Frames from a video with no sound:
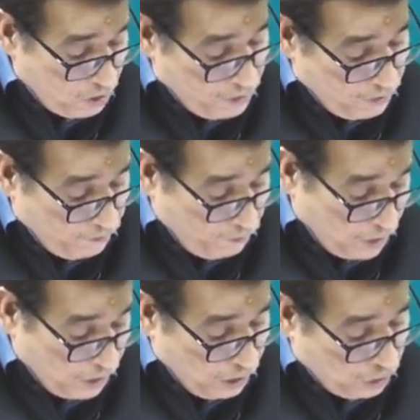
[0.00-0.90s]

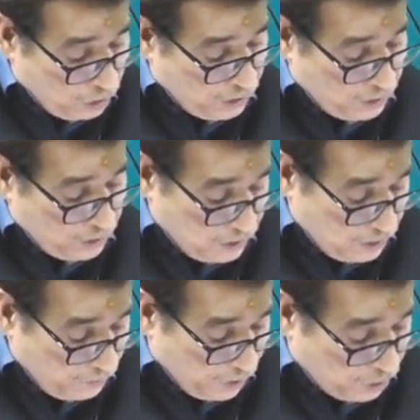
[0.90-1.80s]
manager's
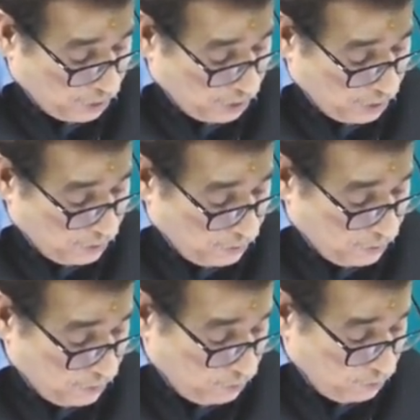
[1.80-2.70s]
commission,
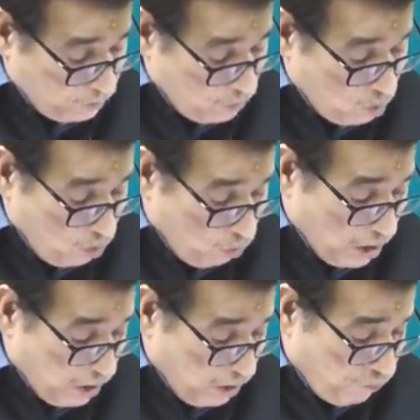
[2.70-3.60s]

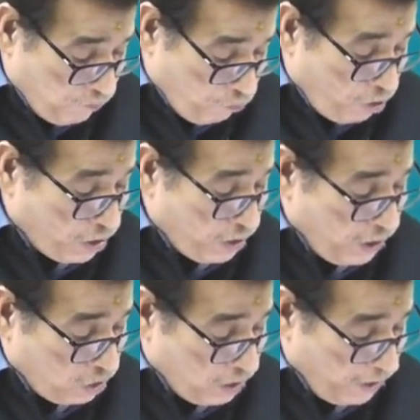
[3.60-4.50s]

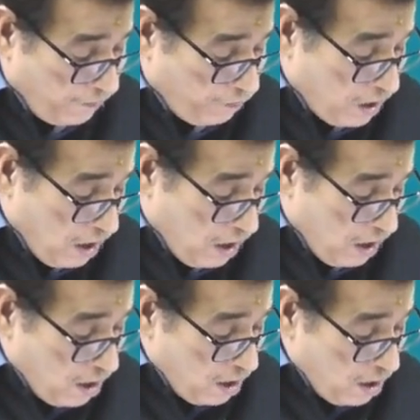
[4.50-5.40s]
143.
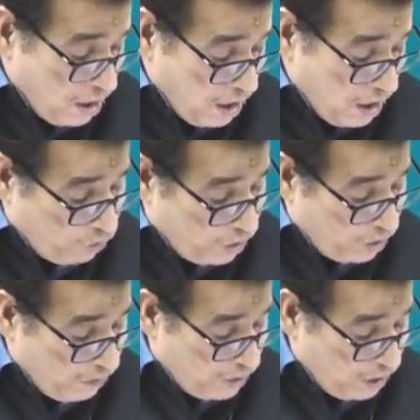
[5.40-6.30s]
And
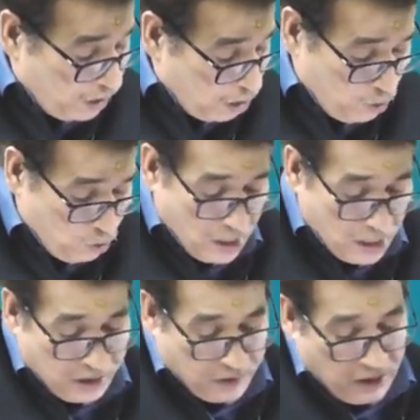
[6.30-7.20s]
whatever now you
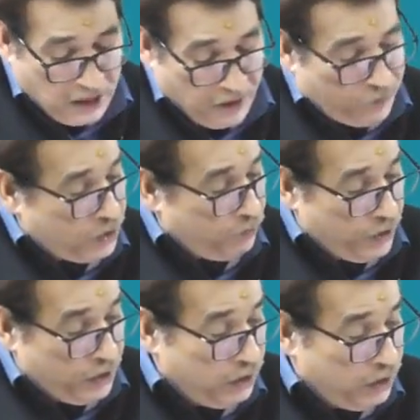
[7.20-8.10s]
are left up
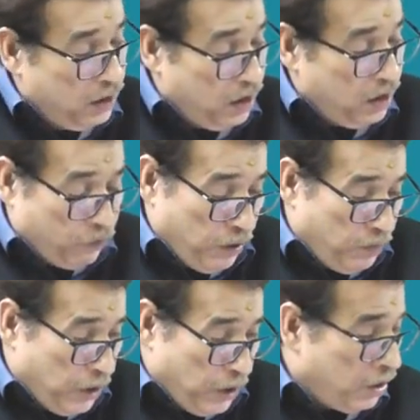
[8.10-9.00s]
with, it will be
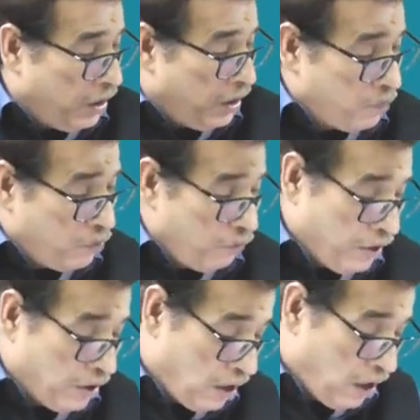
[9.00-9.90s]
your net
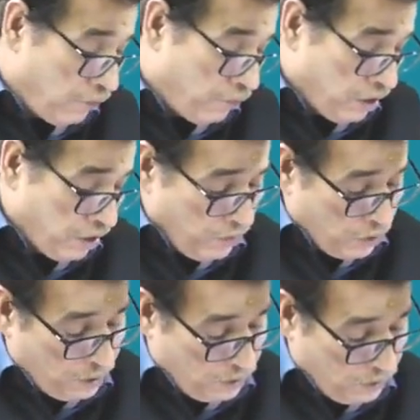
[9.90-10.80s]
profit after
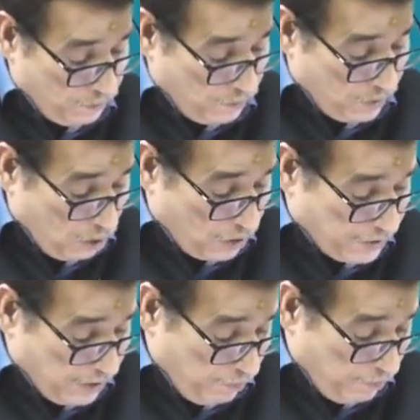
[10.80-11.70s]
commission, or
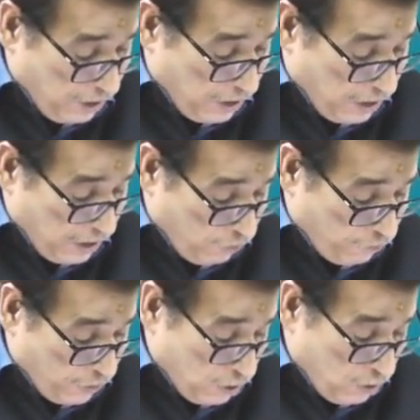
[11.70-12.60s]
simply net
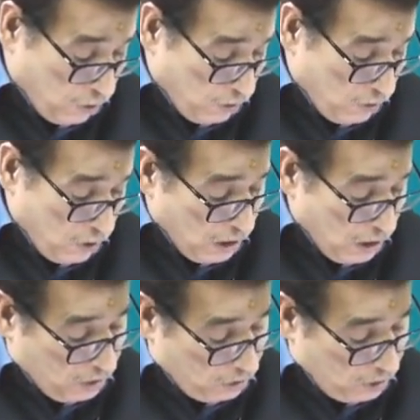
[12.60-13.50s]
profit.
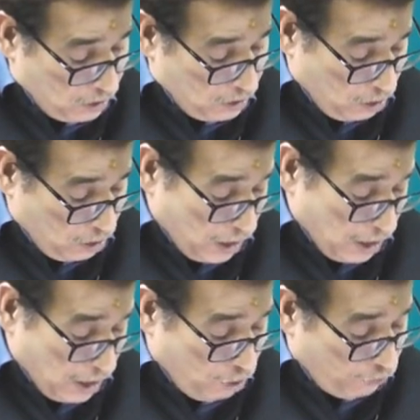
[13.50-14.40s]
This is your net
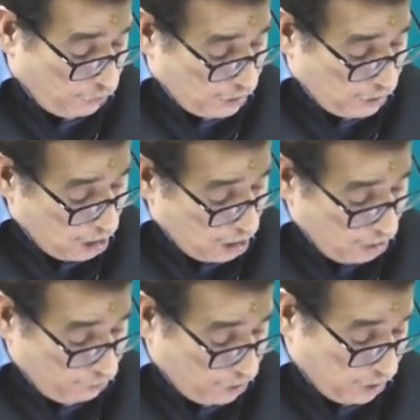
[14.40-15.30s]
profit
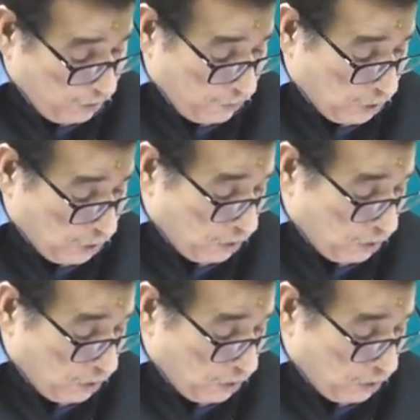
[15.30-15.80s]
after commission.